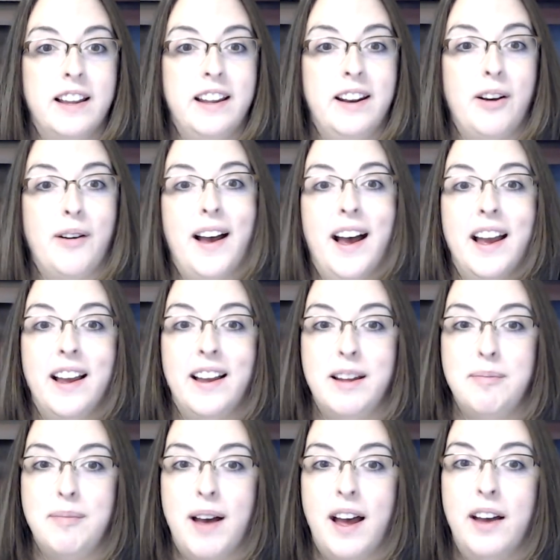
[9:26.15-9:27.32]

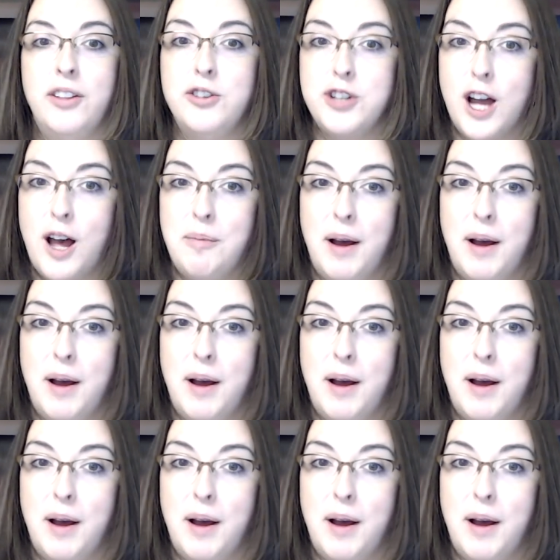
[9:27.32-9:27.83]
in my other job,